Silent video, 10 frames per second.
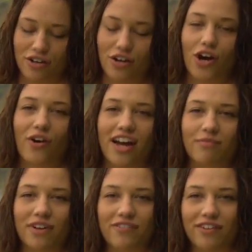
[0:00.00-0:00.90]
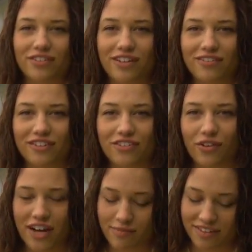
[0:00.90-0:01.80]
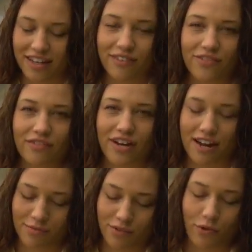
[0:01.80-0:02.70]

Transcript: No, I have my favorite TV show. I have my second favorite. I have my